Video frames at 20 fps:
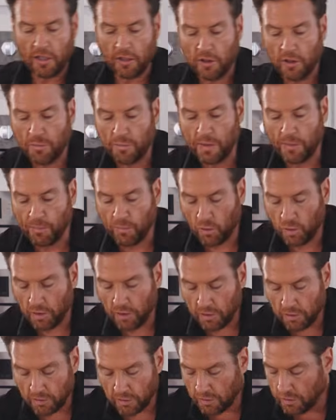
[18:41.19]
a little bit more
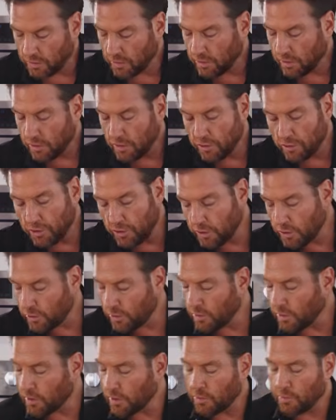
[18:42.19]

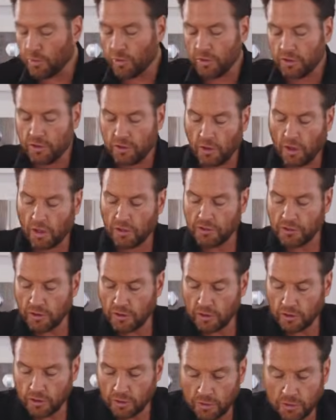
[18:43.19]
jus, a little more sauce. You
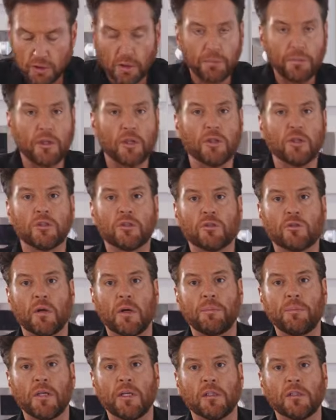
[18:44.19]
could do something. You could
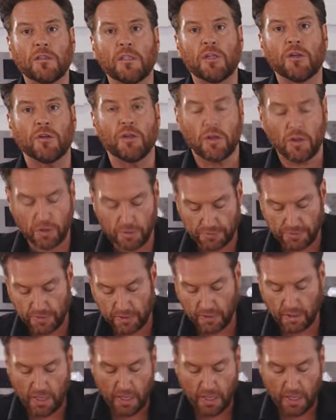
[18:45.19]
scrape the interior of it.